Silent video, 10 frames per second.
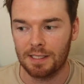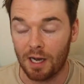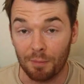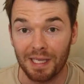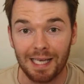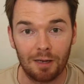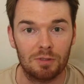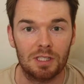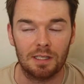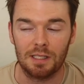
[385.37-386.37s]
to help me
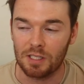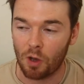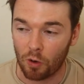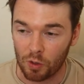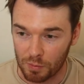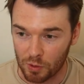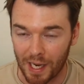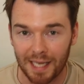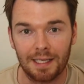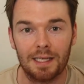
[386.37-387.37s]
counter these horrible
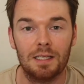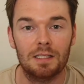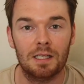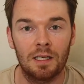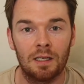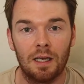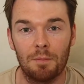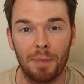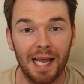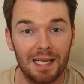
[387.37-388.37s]
headaches
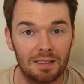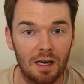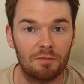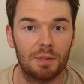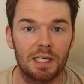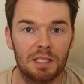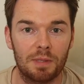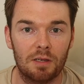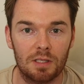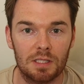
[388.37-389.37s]
and pain that I've been
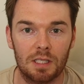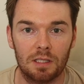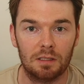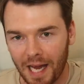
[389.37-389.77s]
experiencing.